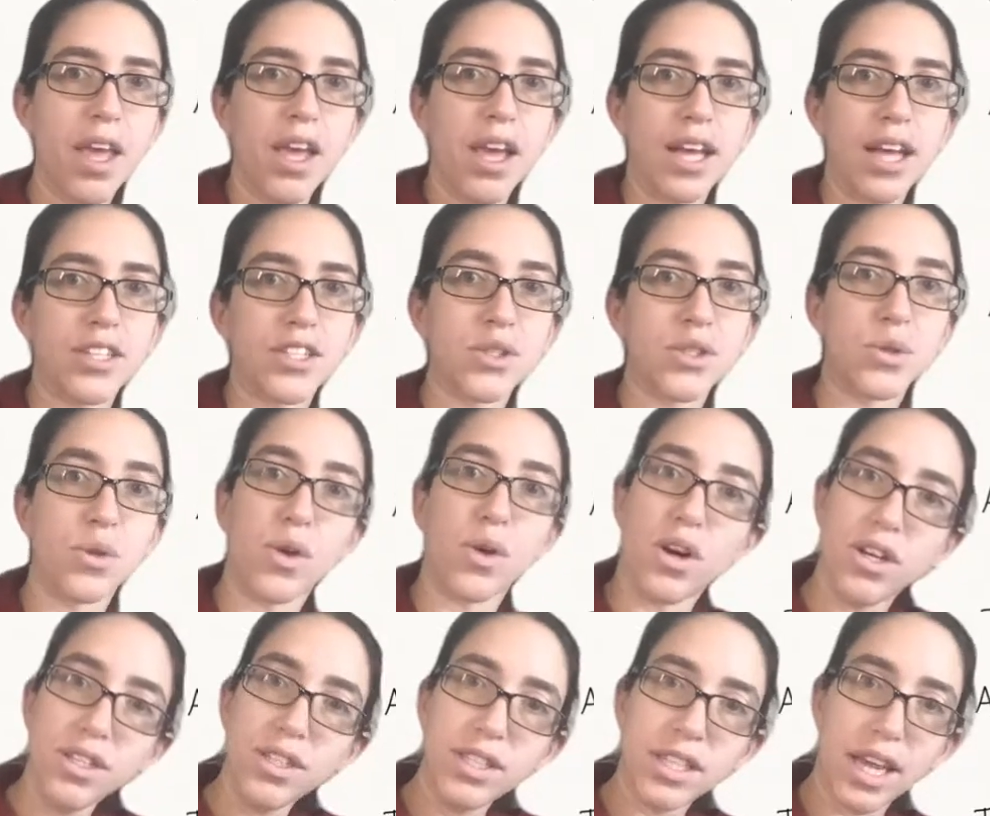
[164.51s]
And so
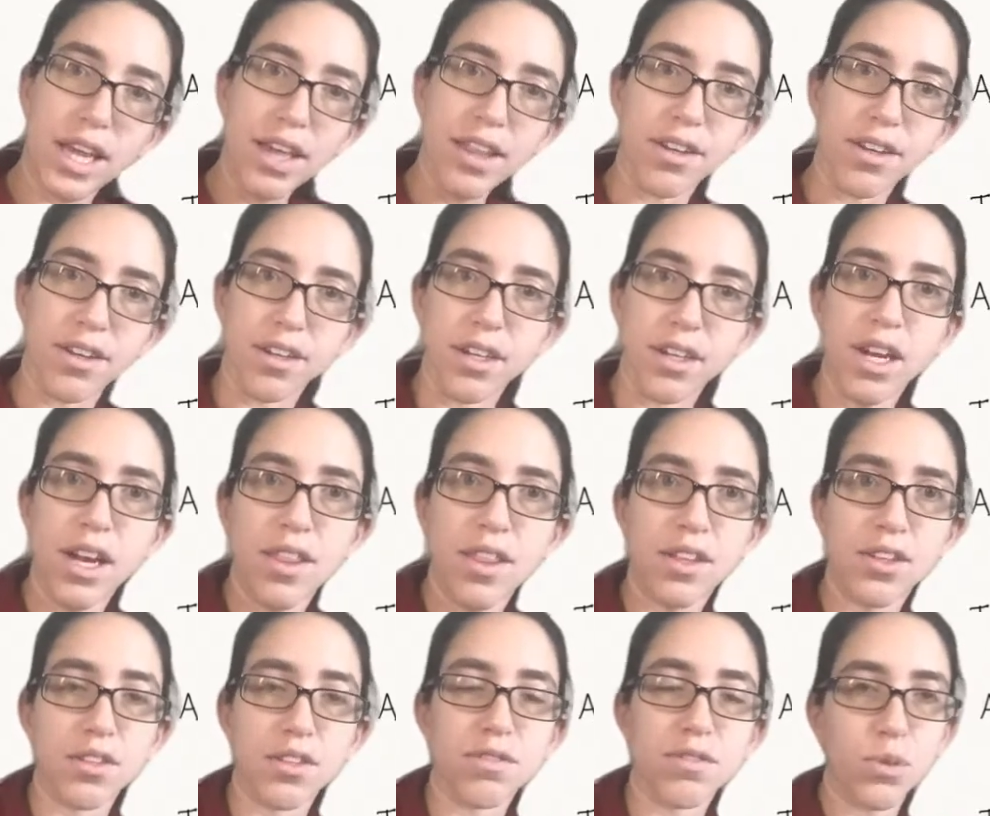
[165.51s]
altogether,
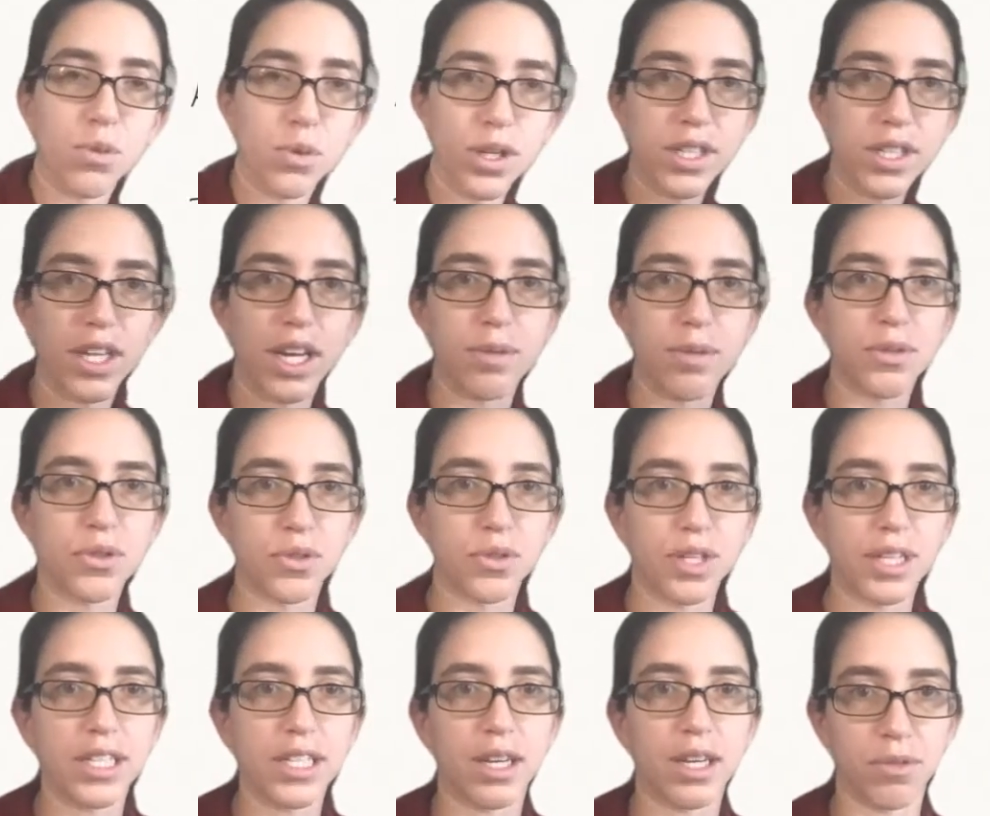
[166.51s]
there are four times three
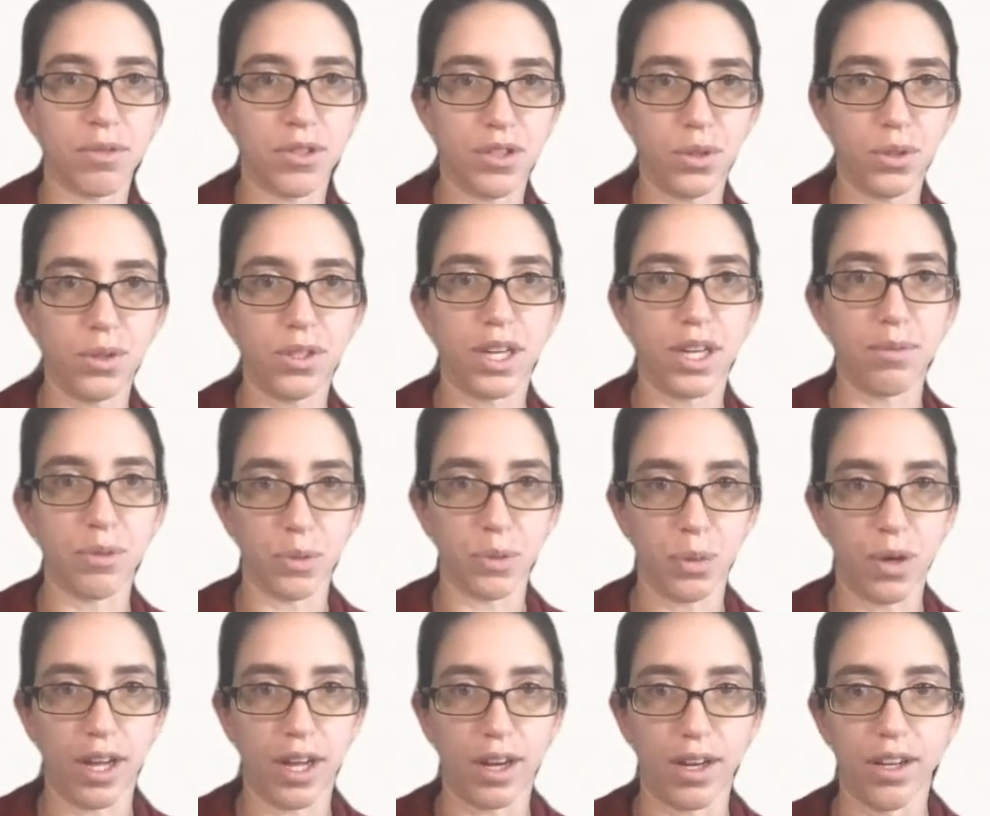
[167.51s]
times two times
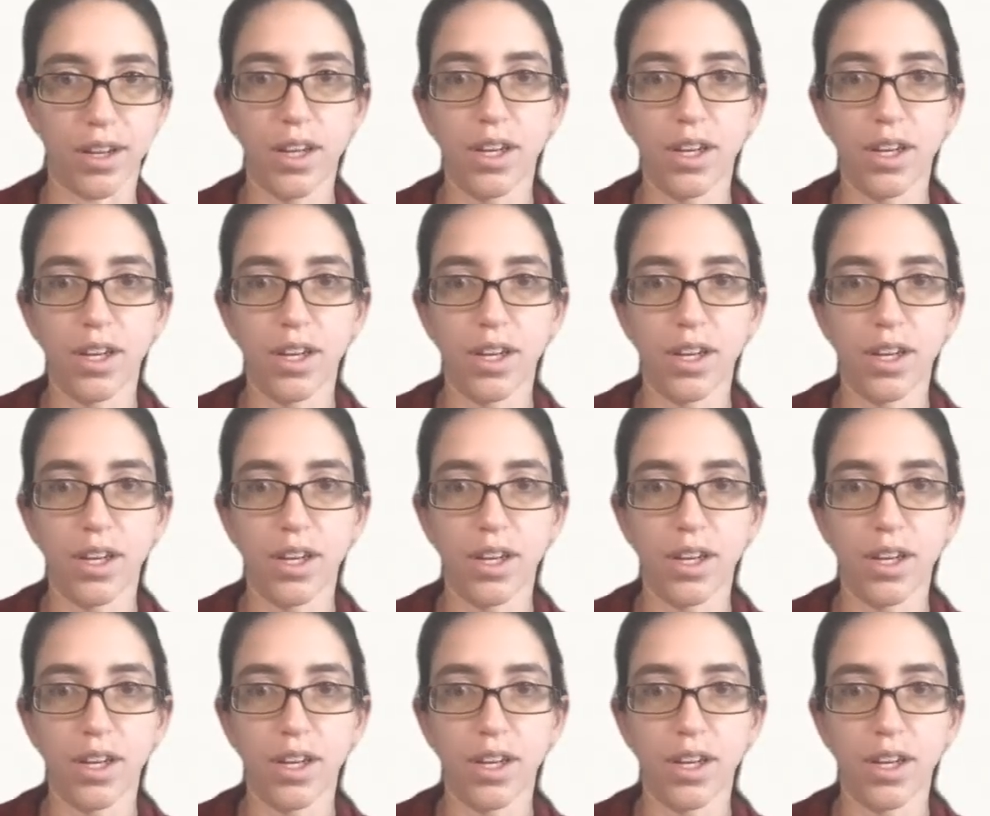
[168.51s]
one,